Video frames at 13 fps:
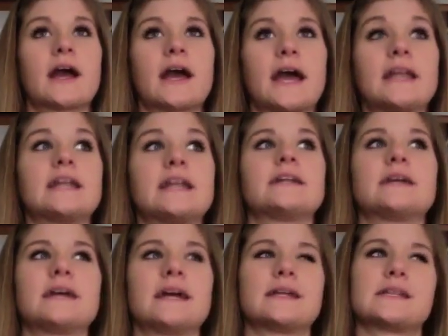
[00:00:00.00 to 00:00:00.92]
And
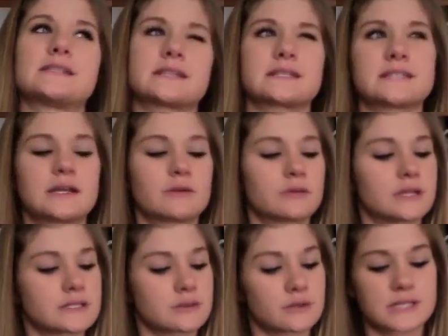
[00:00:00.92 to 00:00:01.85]
it's extended
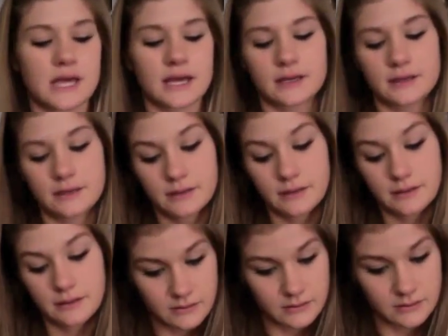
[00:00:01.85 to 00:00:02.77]
release, so it's
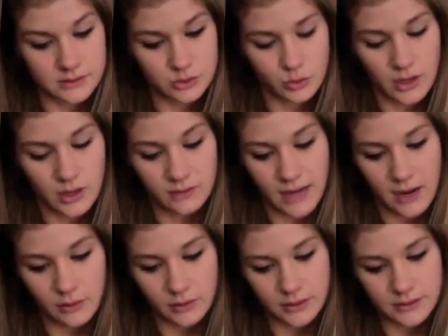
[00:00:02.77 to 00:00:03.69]
12
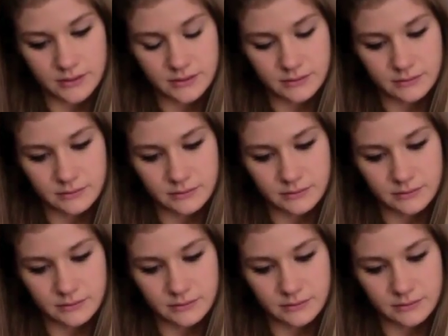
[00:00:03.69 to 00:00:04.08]
hours.